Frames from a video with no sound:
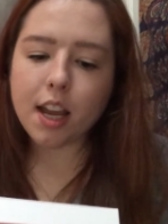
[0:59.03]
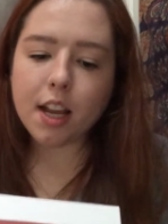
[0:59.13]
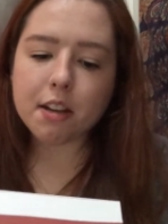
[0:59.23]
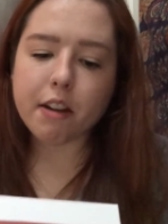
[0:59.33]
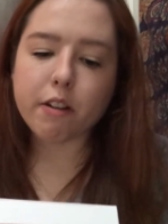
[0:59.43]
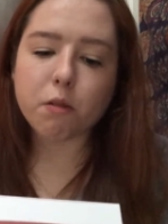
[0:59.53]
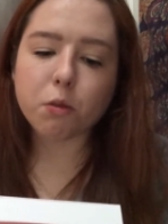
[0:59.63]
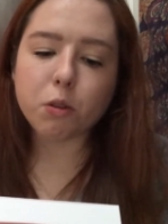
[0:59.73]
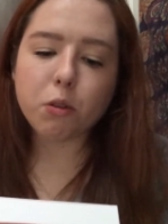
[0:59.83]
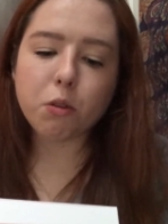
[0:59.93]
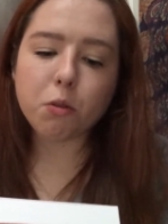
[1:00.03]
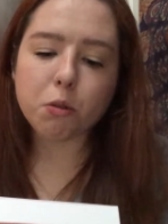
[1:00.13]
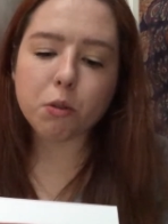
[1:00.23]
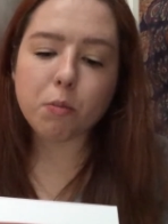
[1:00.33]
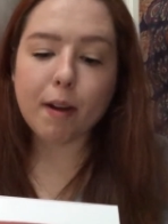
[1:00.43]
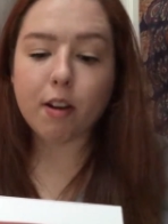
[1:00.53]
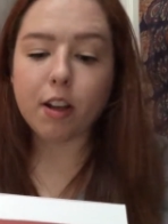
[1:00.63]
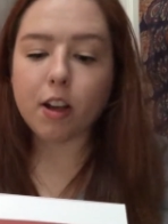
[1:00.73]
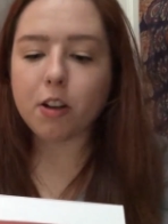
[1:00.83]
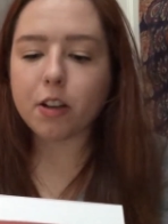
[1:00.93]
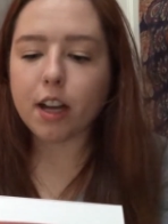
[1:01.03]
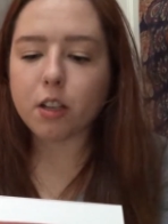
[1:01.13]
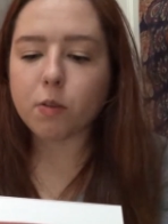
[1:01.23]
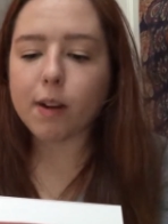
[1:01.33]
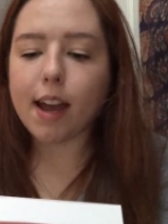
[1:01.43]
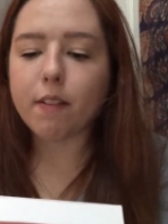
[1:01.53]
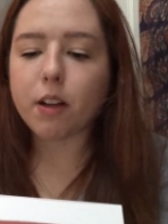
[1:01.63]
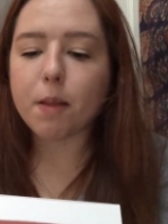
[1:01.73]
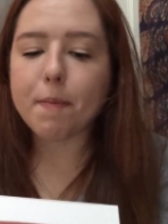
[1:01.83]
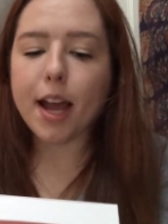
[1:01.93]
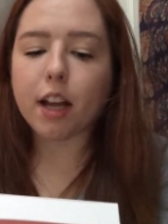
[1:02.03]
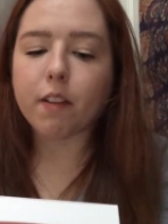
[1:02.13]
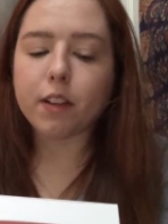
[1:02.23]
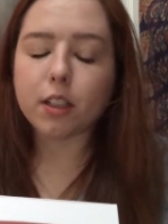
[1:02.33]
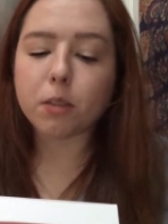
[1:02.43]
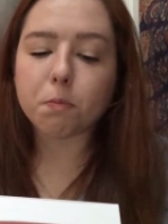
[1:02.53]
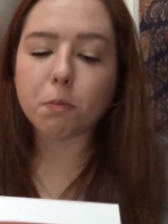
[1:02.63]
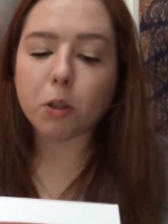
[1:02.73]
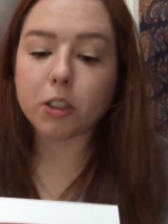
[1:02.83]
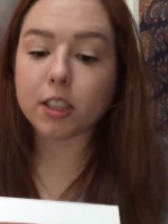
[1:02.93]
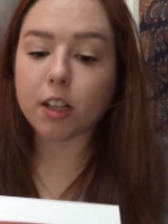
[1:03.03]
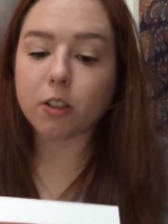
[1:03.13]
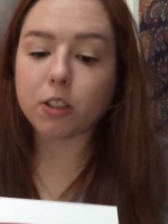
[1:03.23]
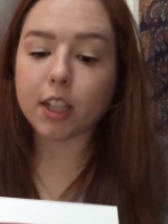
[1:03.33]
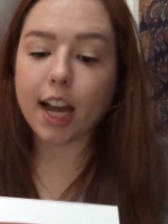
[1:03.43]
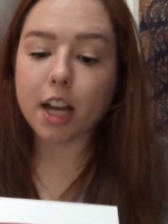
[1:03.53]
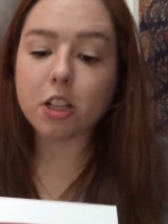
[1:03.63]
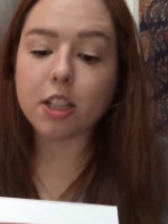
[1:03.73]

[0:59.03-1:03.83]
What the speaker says: Now, a rude, crude bounty hunter has arrived on the back of his motorcycle to catch the